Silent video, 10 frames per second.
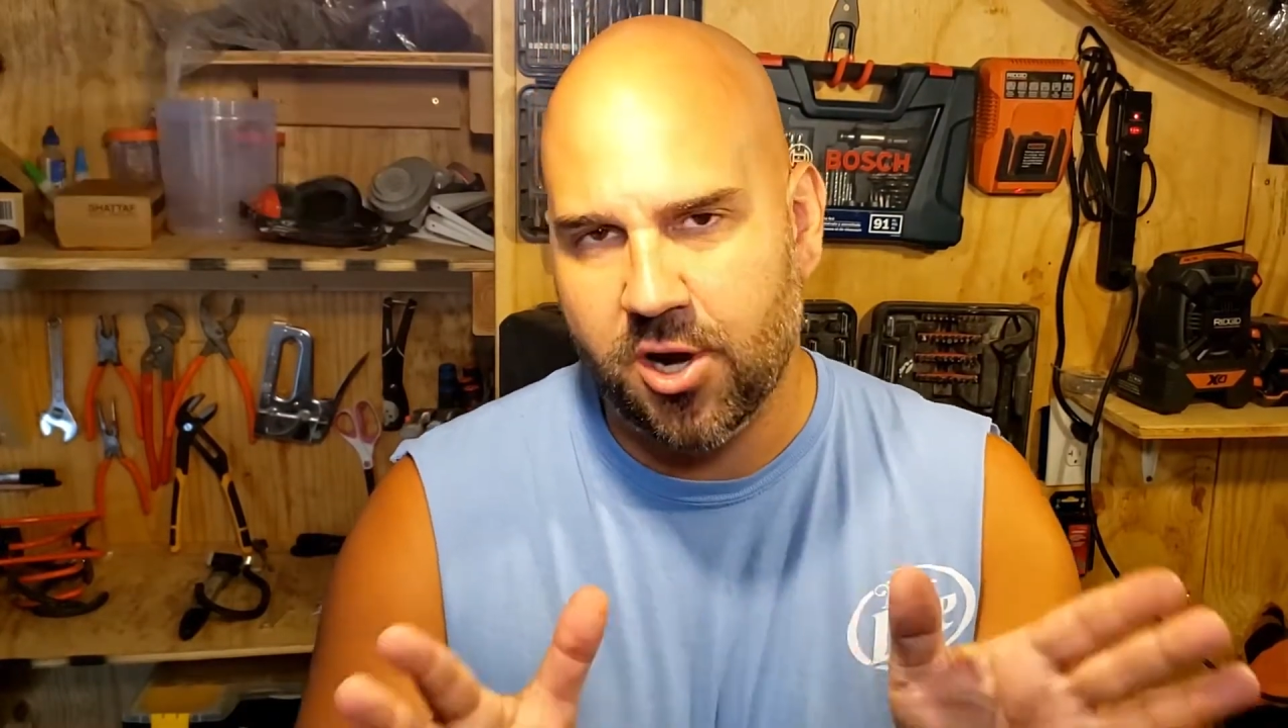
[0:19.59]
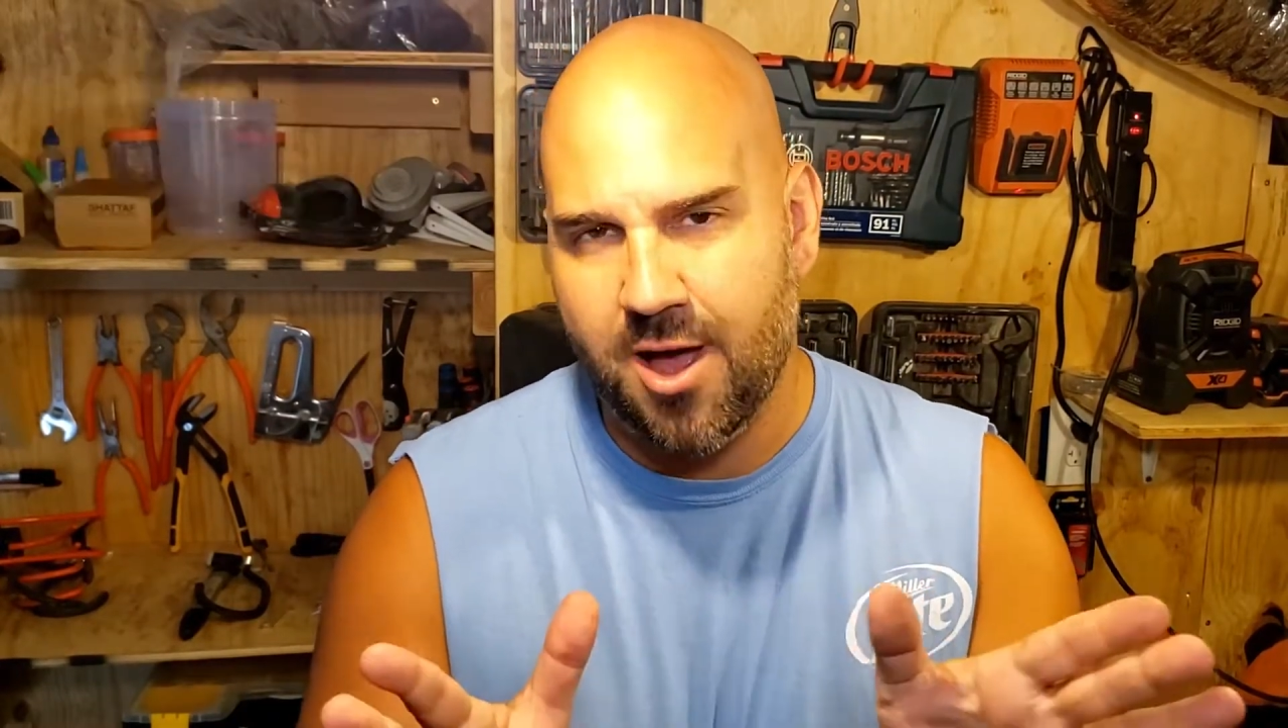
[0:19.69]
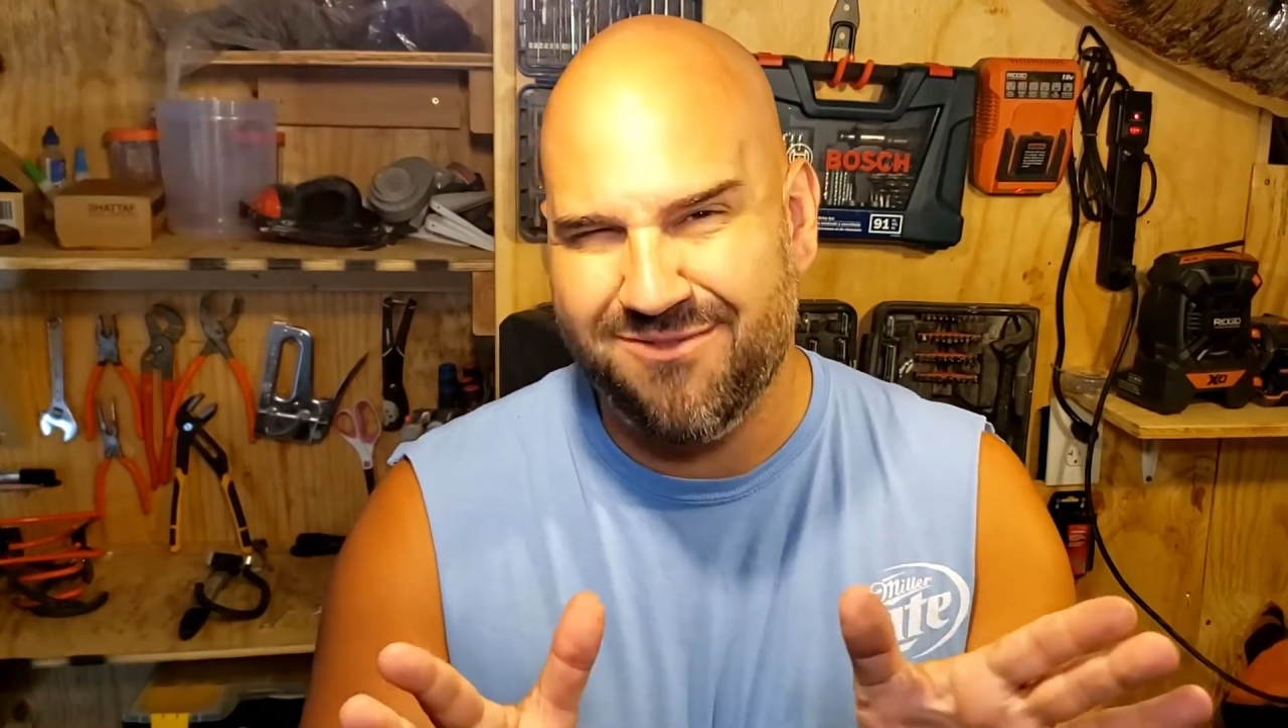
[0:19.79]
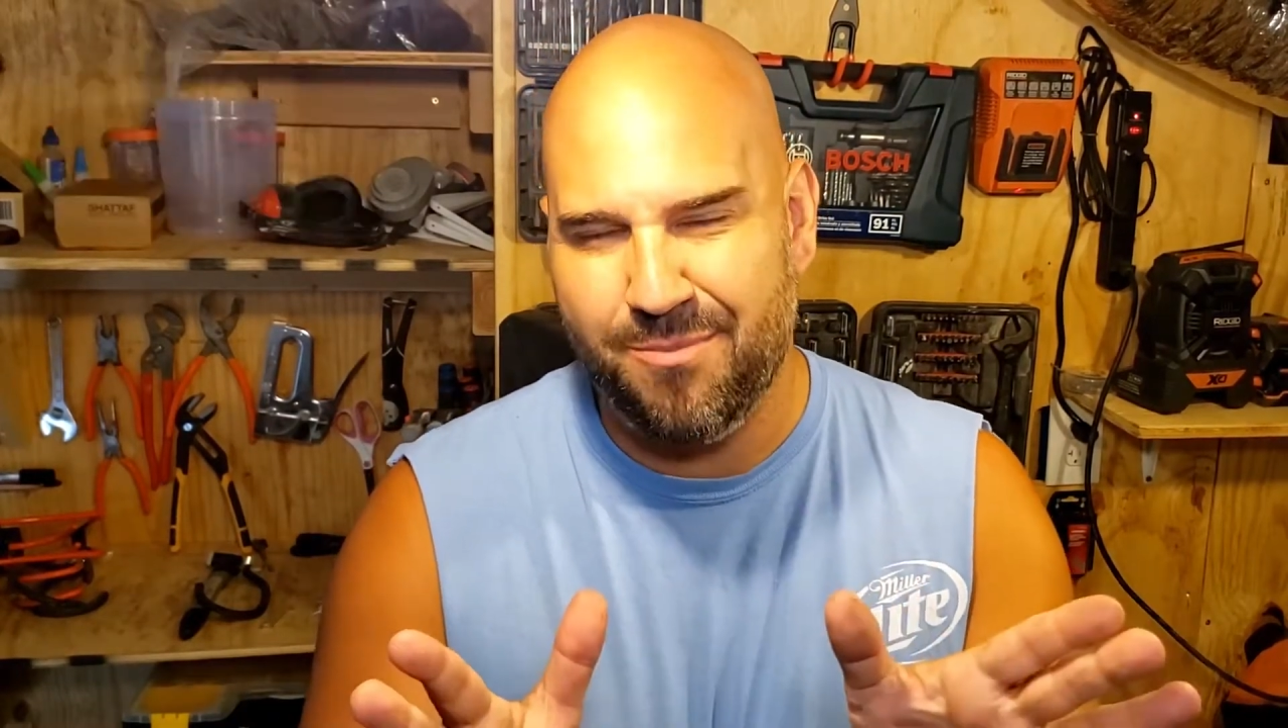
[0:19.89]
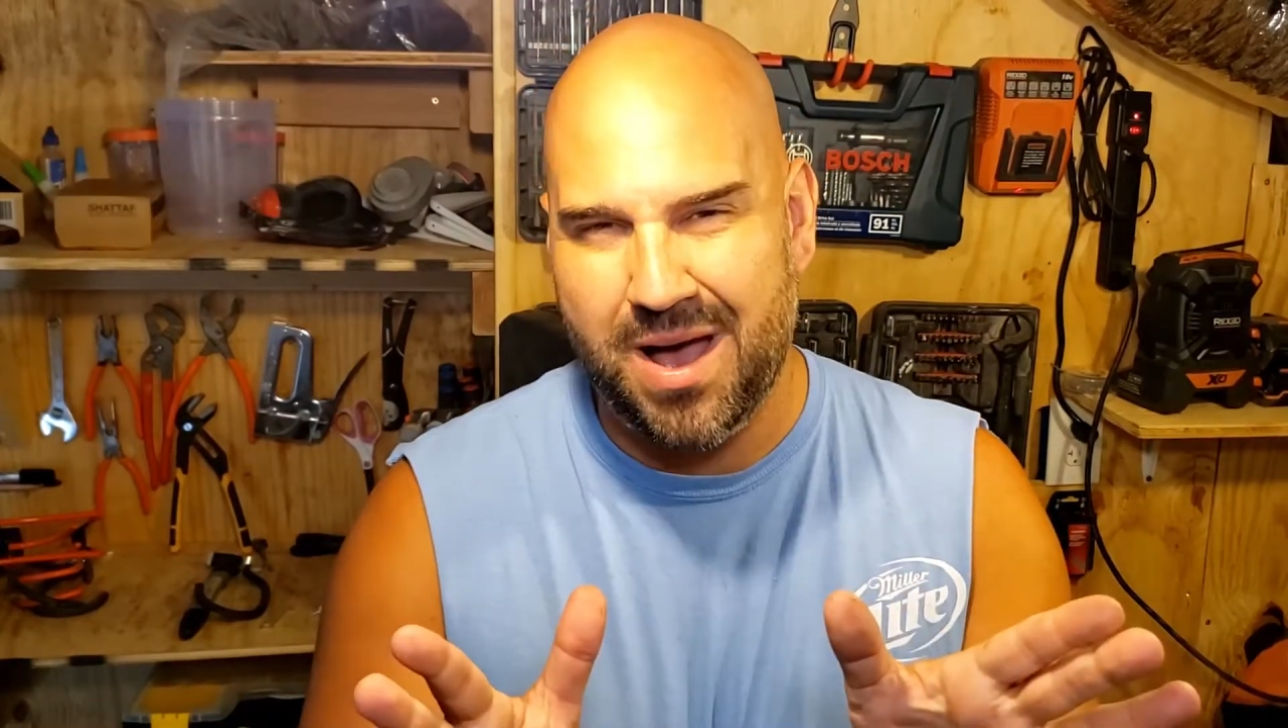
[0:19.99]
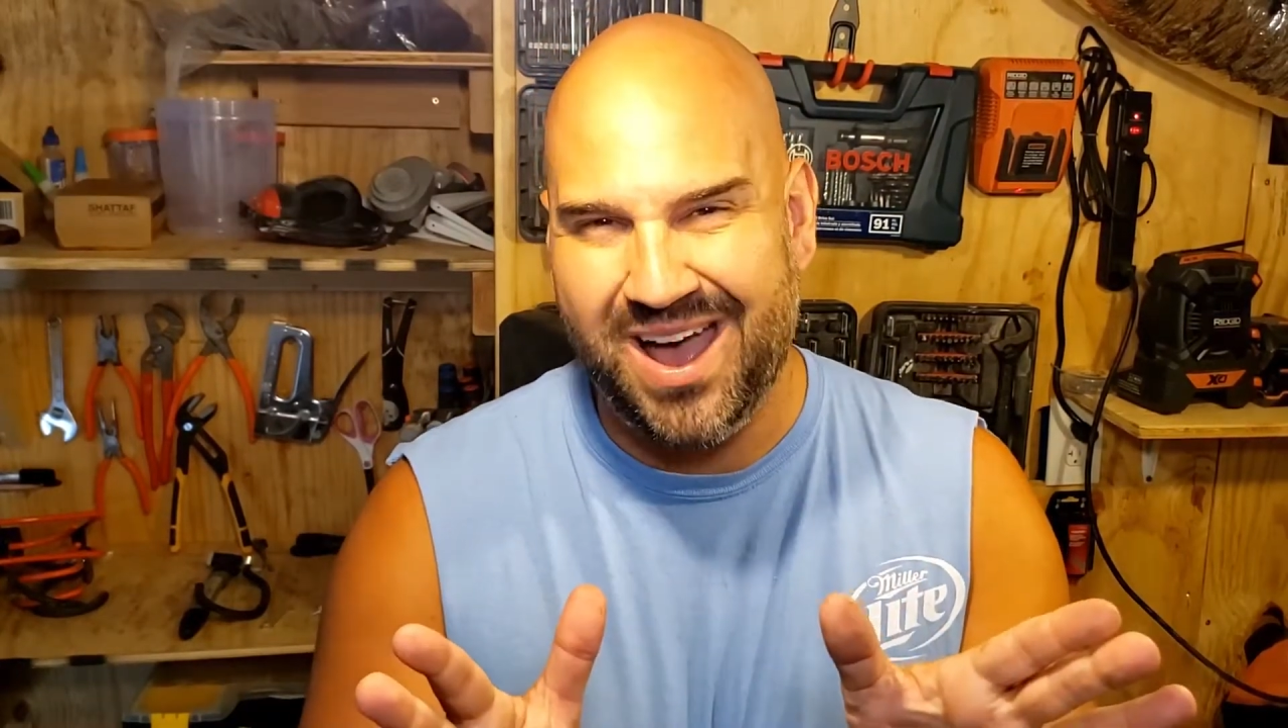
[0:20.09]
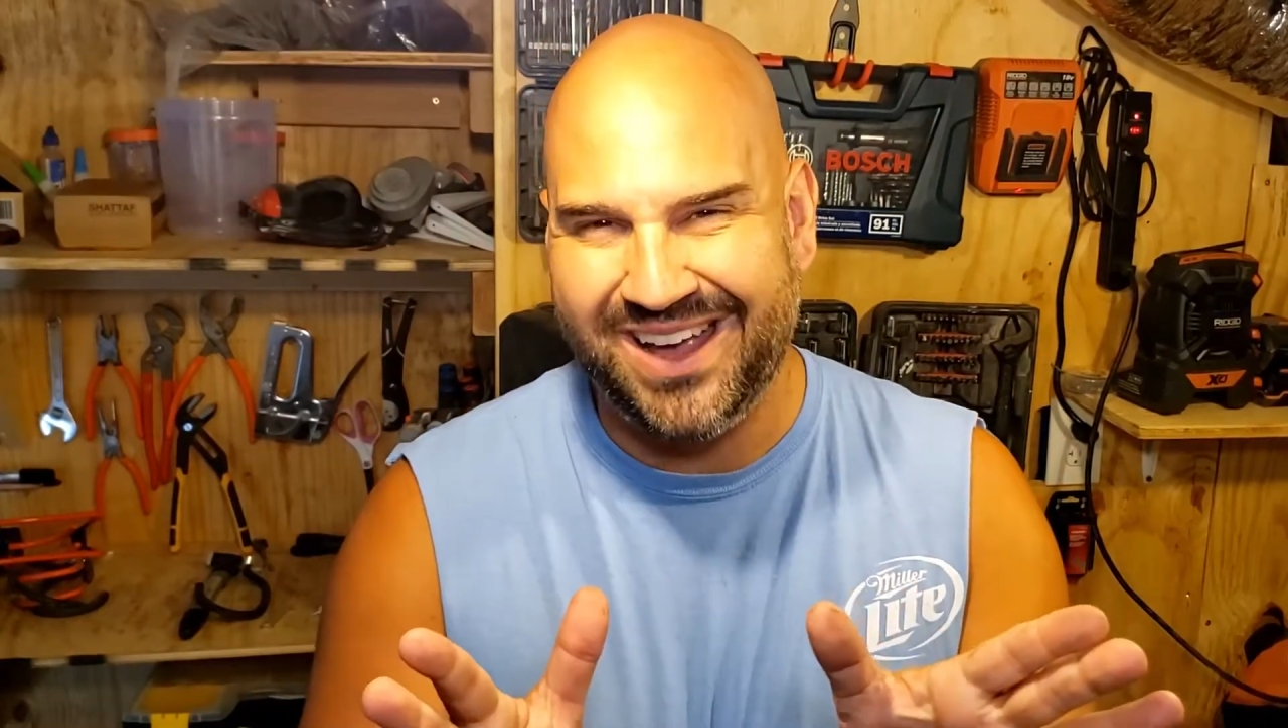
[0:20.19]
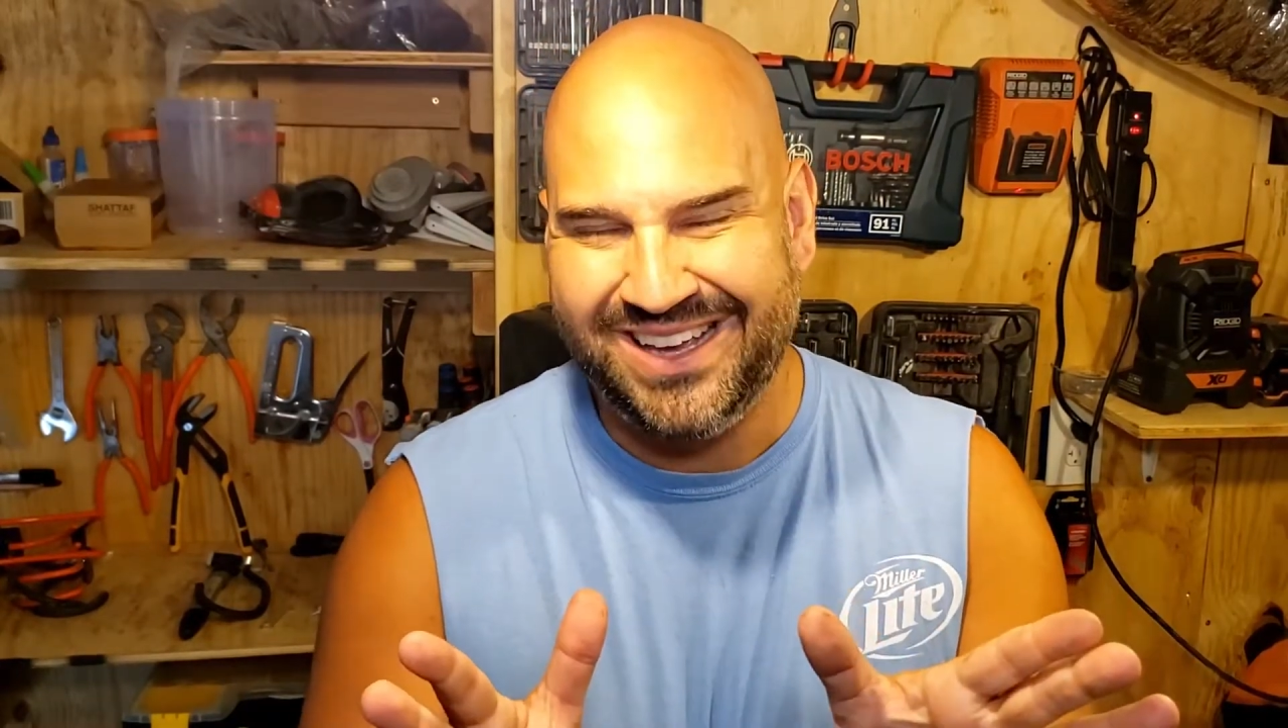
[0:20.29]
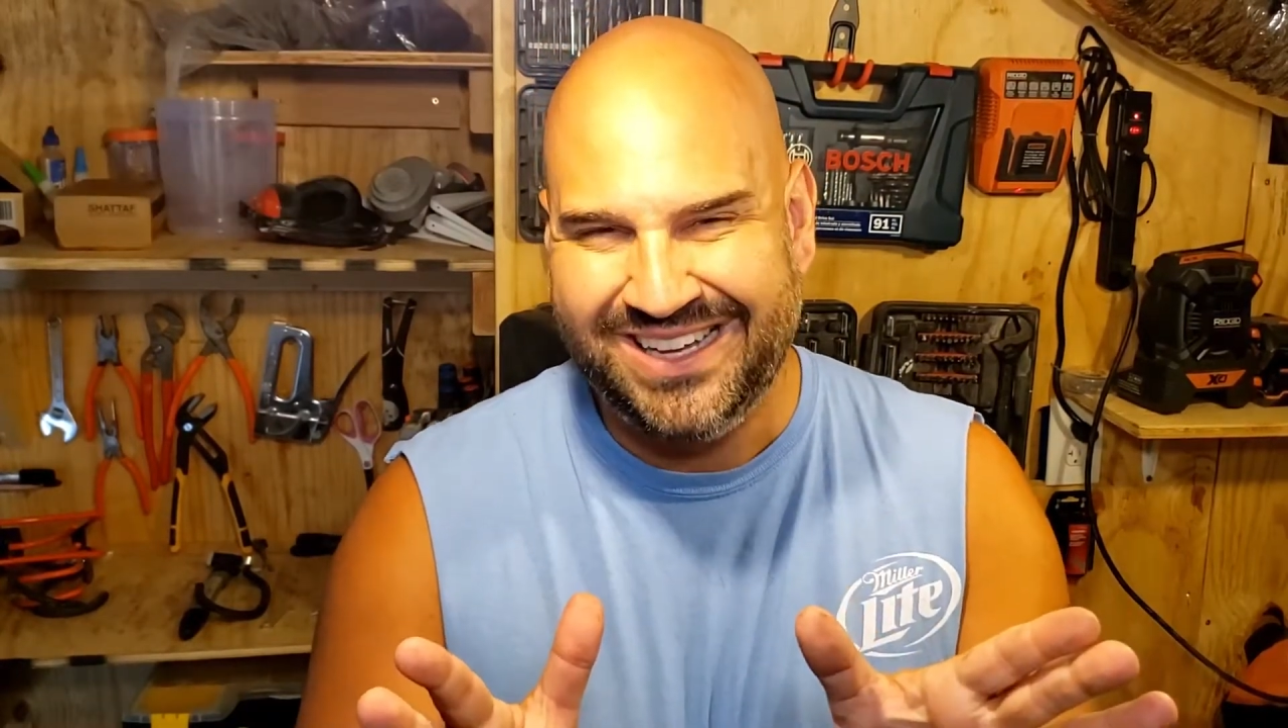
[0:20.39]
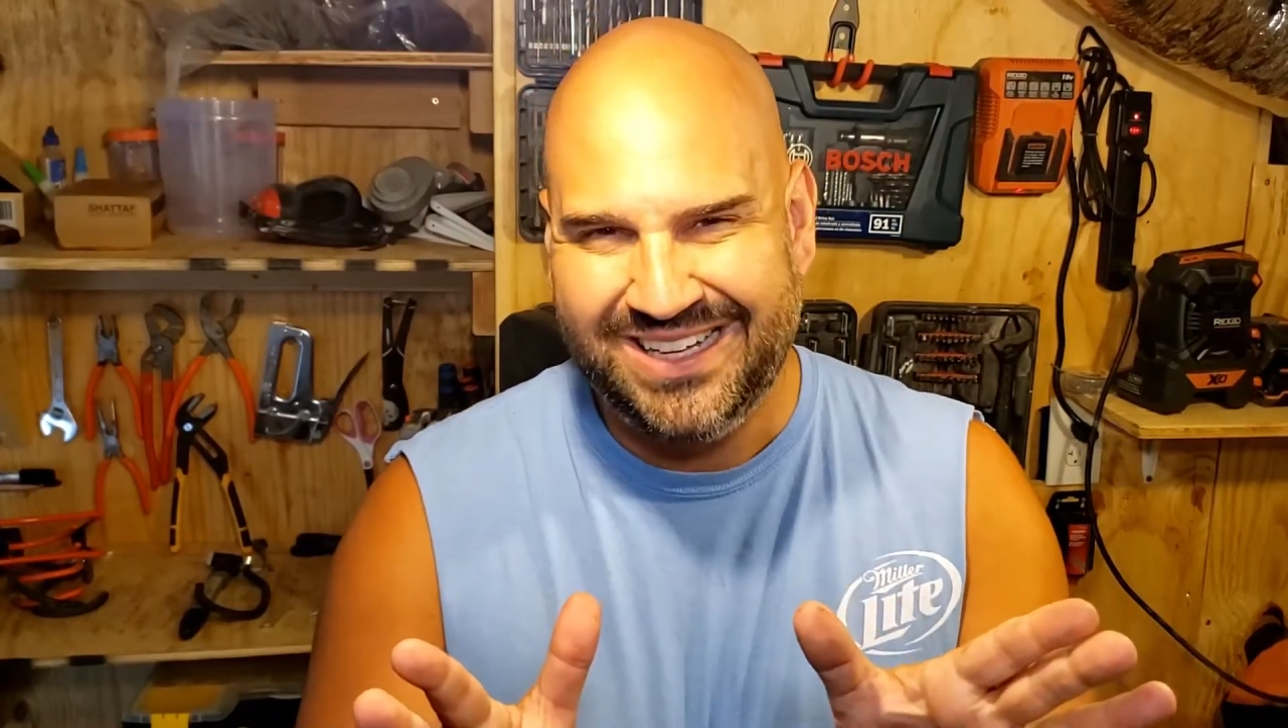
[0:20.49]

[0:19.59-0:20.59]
off by